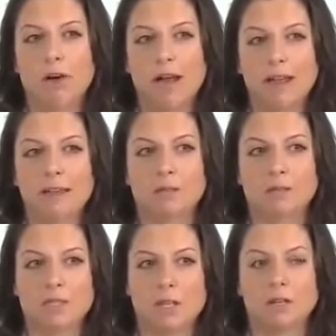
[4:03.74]
find
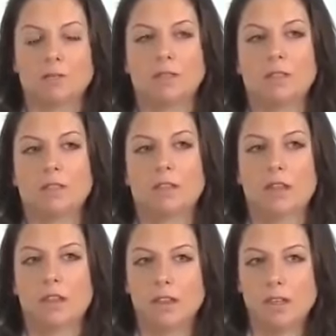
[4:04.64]
themselves
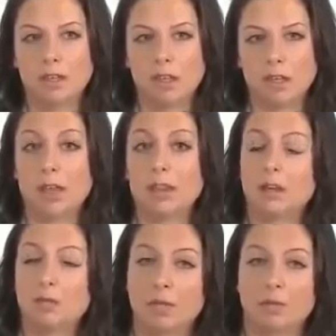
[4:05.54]
thinking, and
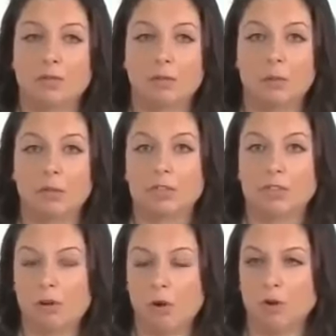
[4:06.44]
that amount of people is
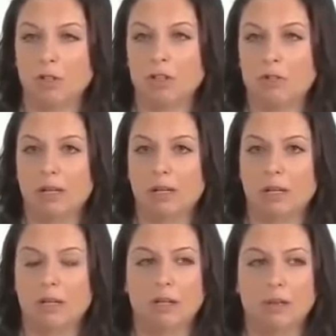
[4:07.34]
growing day by
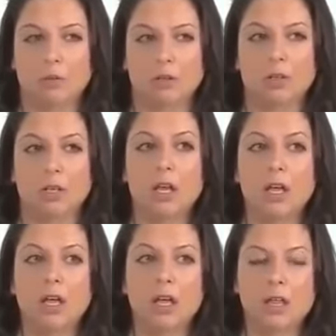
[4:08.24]
day in the world,
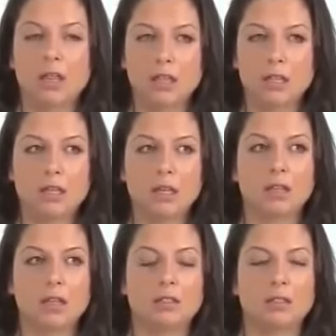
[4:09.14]
thinking
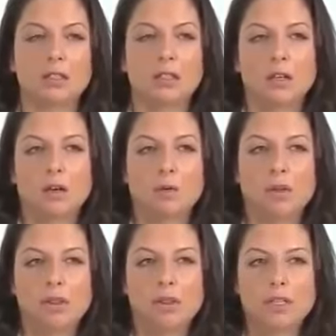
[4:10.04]
that,
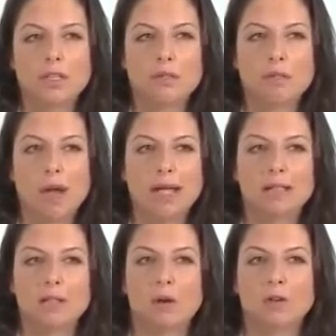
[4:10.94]
well, this
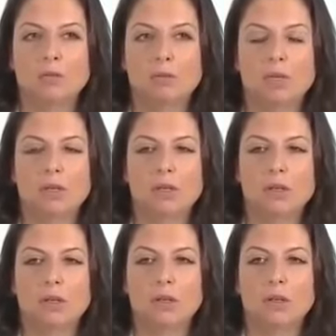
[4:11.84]
might not
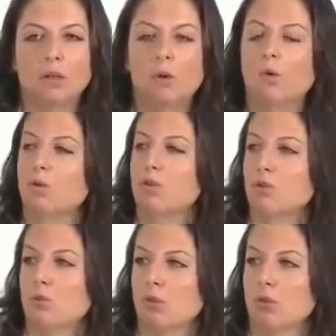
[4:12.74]
be the whole
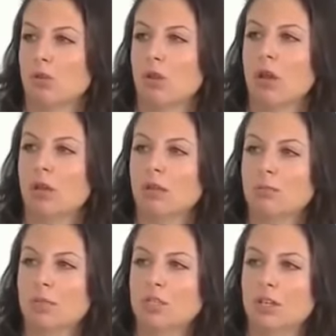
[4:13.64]
truth.
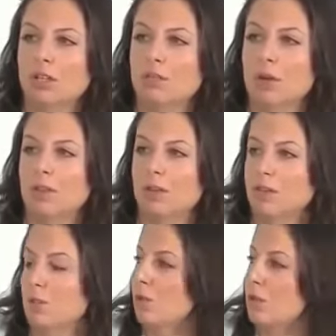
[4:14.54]
Let me check some other
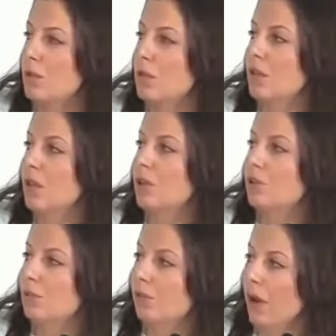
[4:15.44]
source
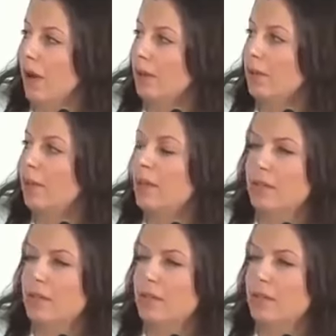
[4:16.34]
to find